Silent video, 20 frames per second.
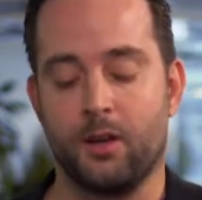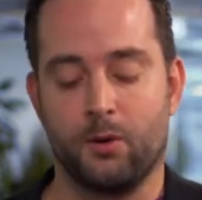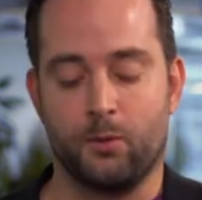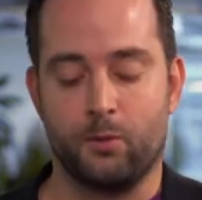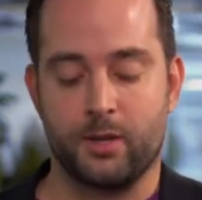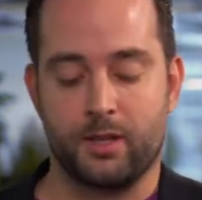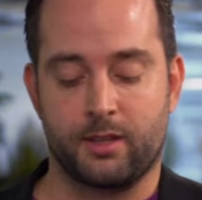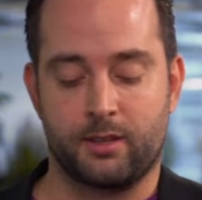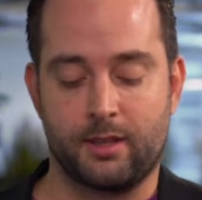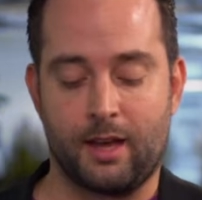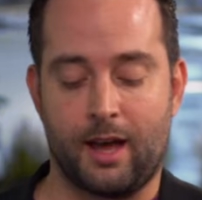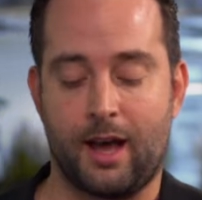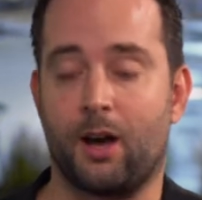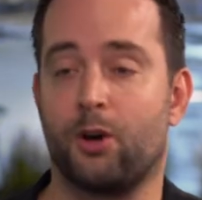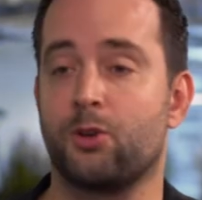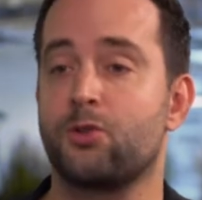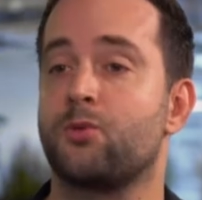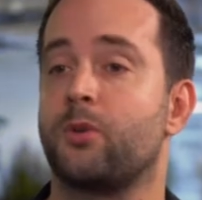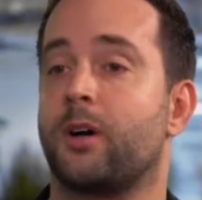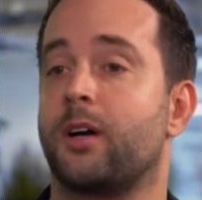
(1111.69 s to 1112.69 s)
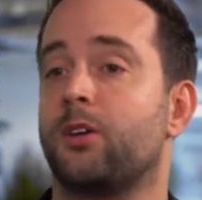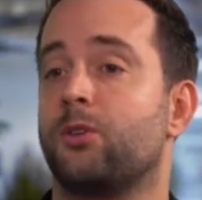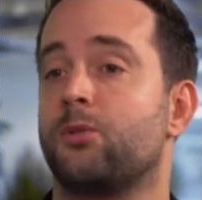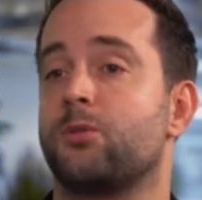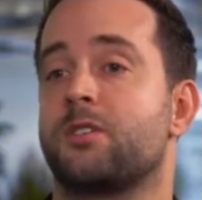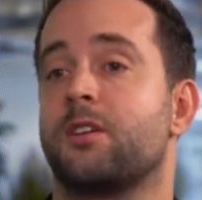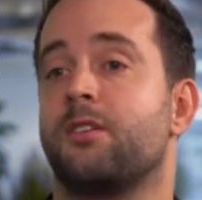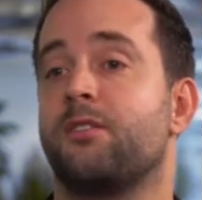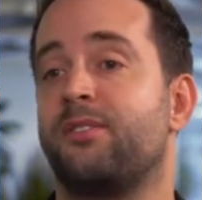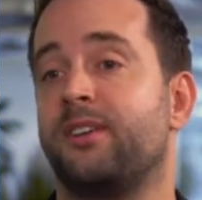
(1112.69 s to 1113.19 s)
with how do I
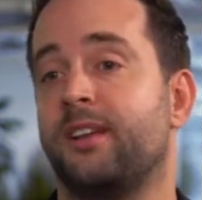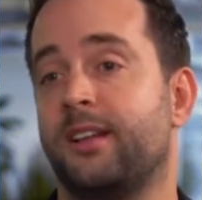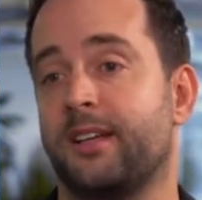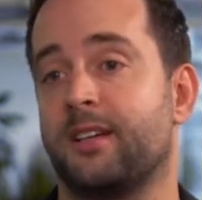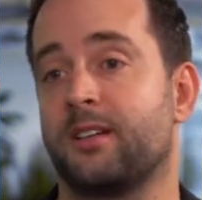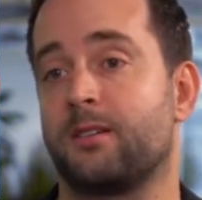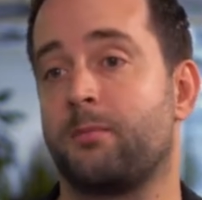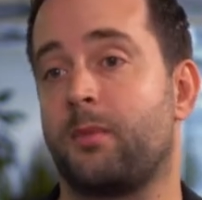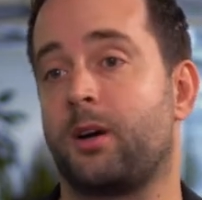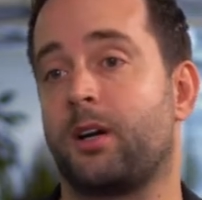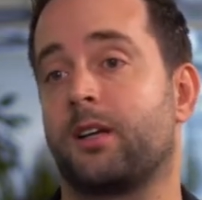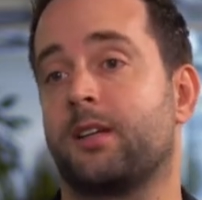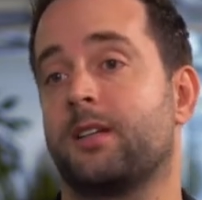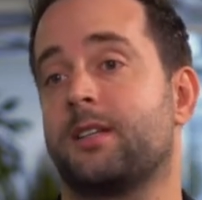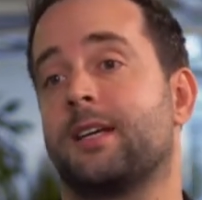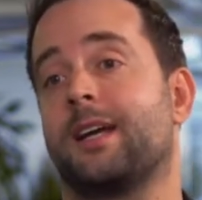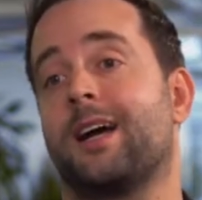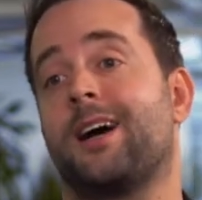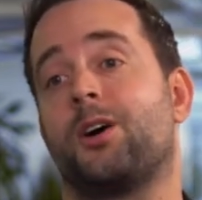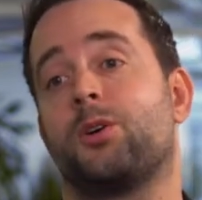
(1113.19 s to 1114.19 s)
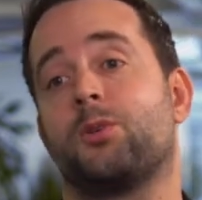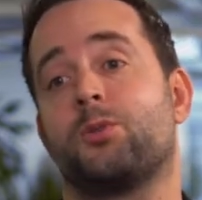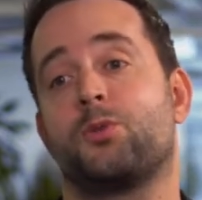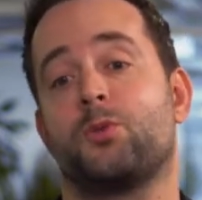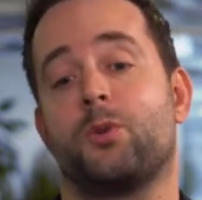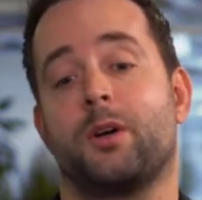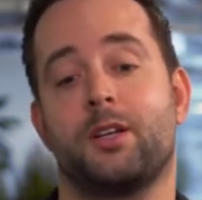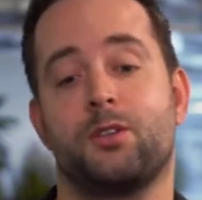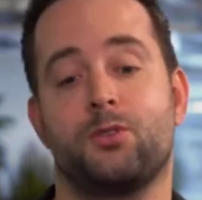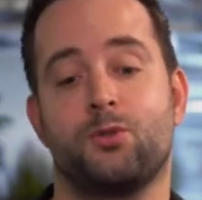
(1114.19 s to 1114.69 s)
use affiliate marketing, how
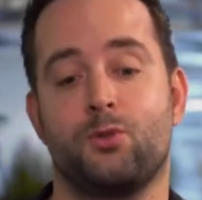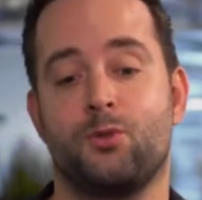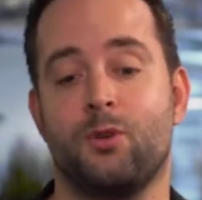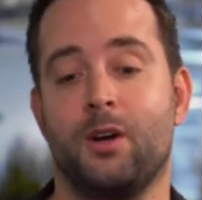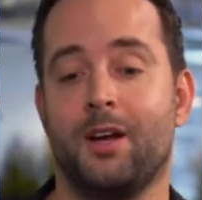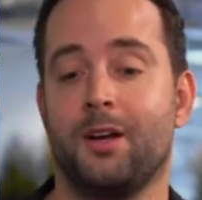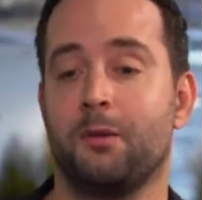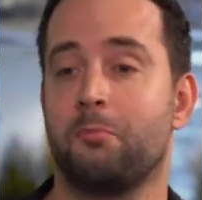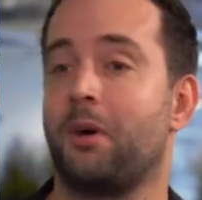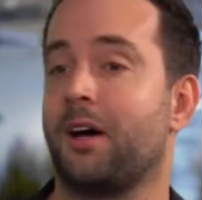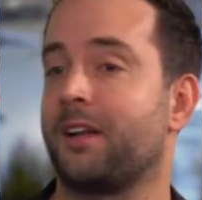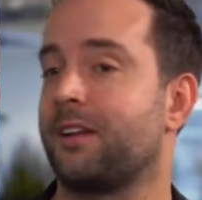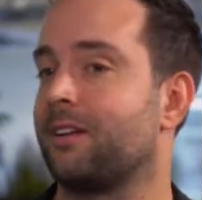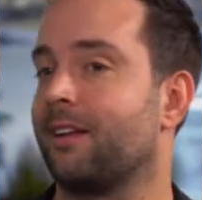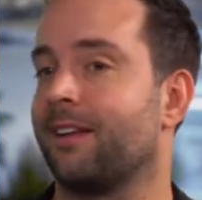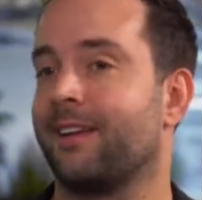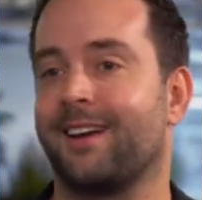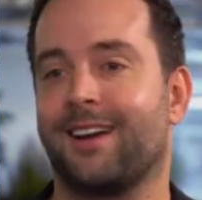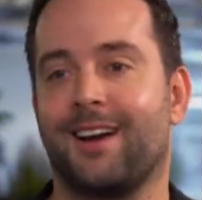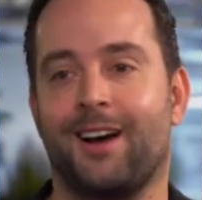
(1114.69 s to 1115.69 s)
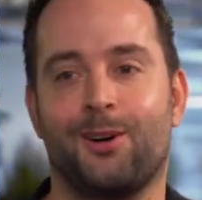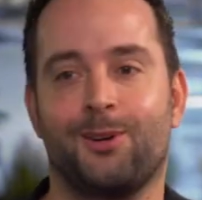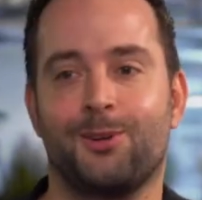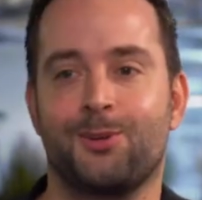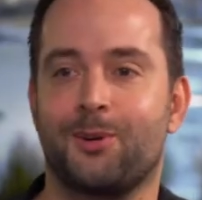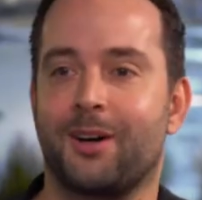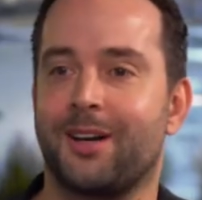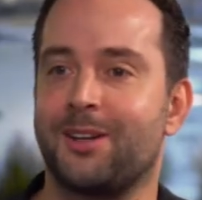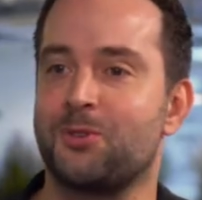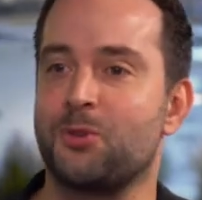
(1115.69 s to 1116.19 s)
do I do bundling, how
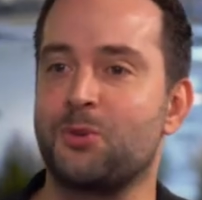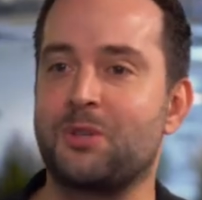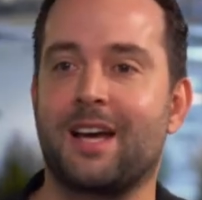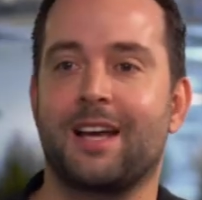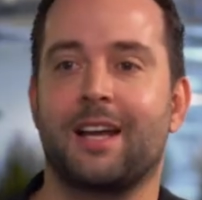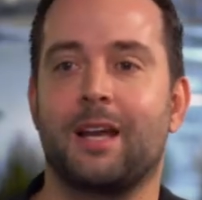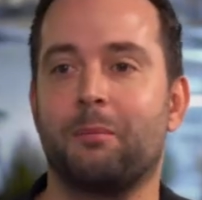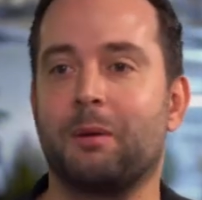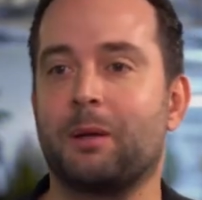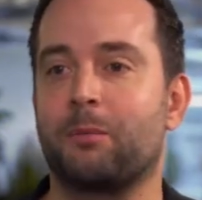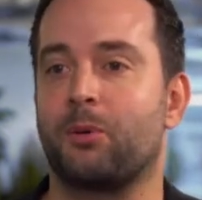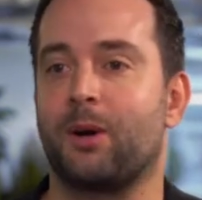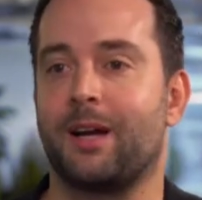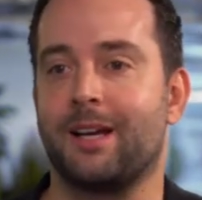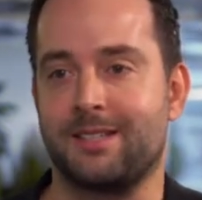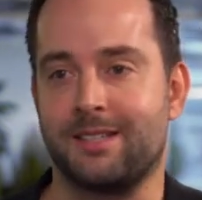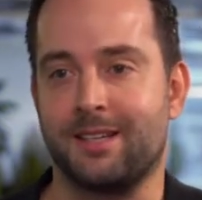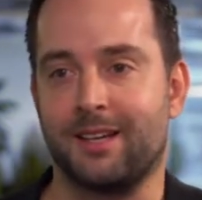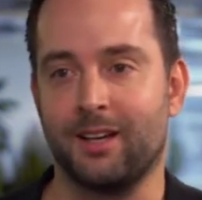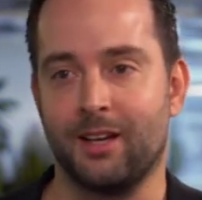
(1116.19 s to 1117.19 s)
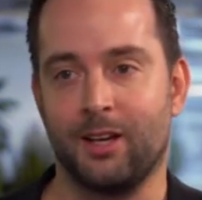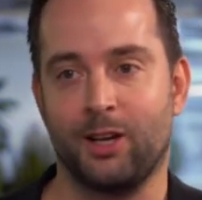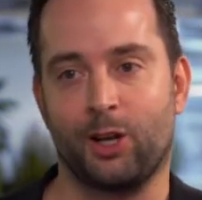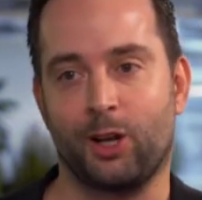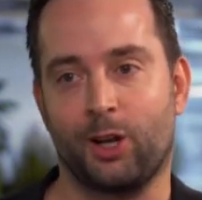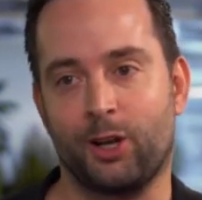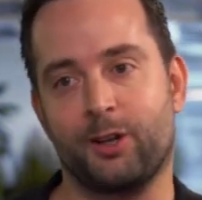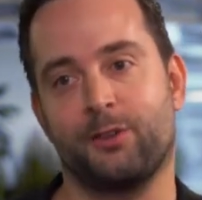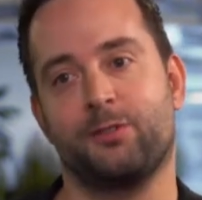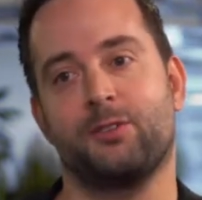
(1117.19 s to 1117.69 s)
do I do dynamic pricing, a
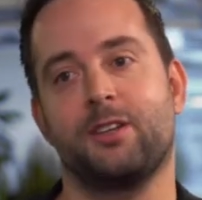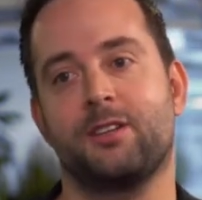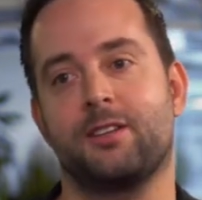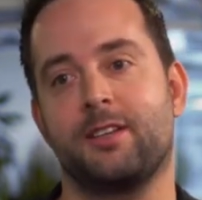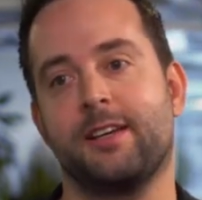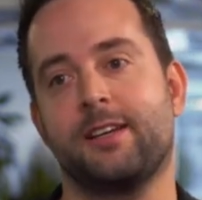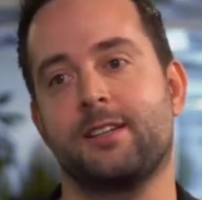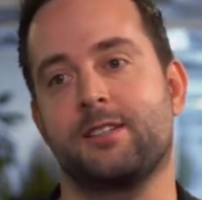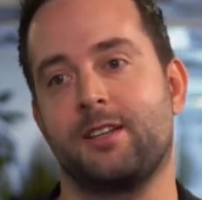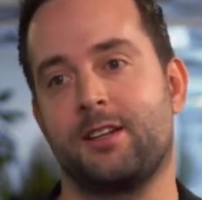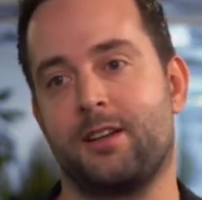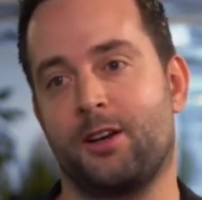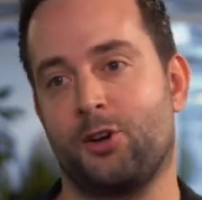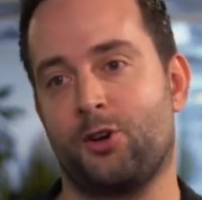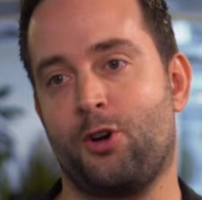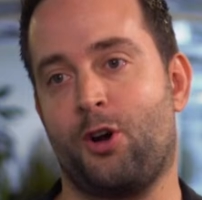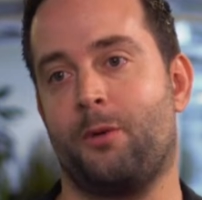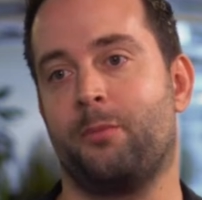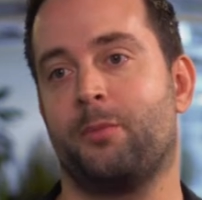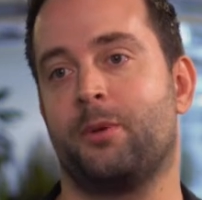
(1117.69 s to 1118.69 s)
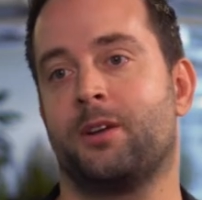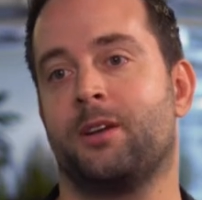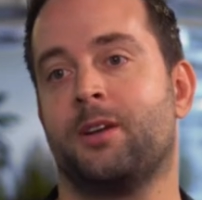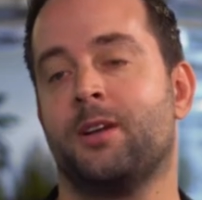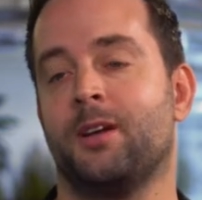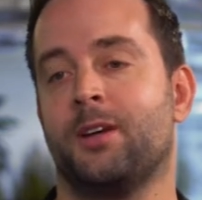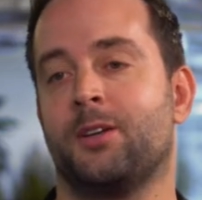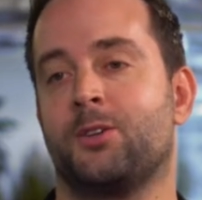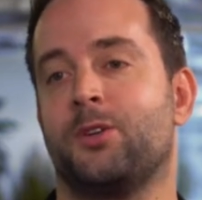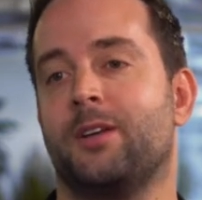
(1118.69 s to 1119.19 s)
lot of the things that are common
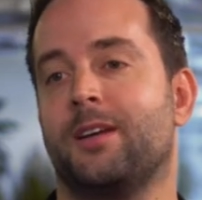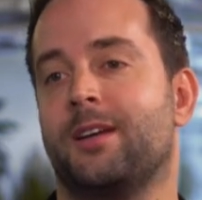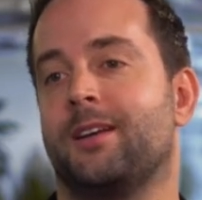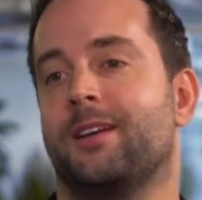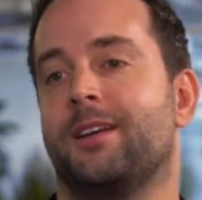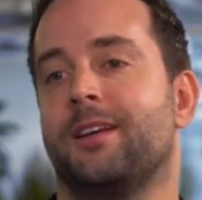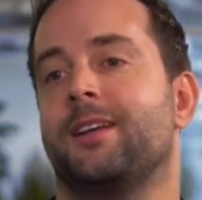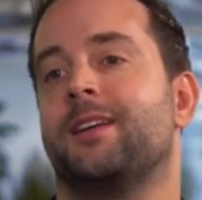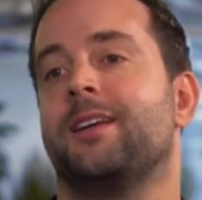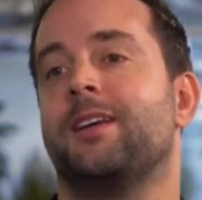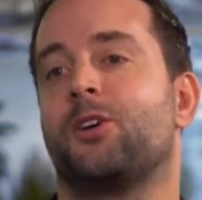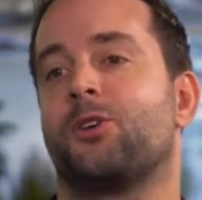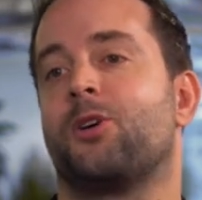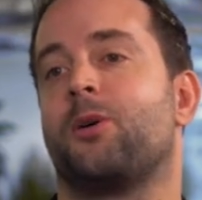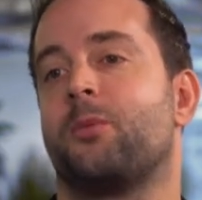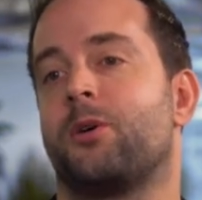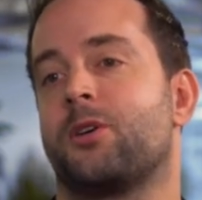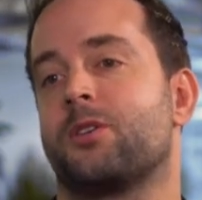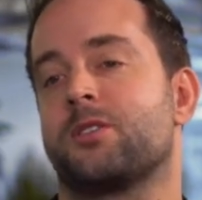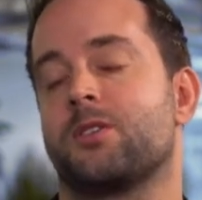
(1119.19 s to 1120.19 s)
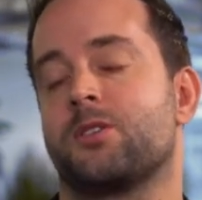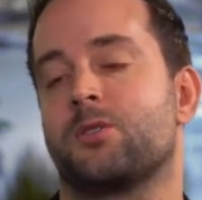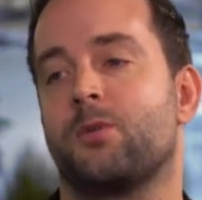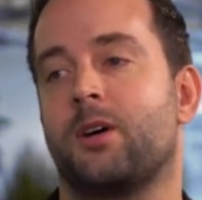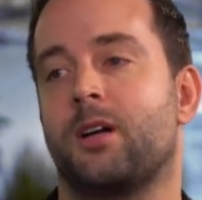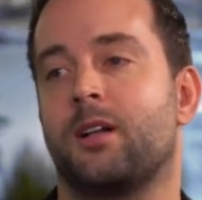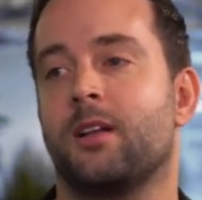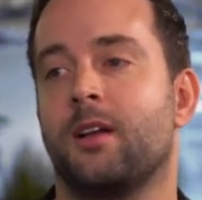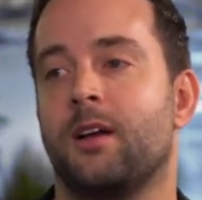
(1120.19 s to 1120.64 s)
in e-commerce as well.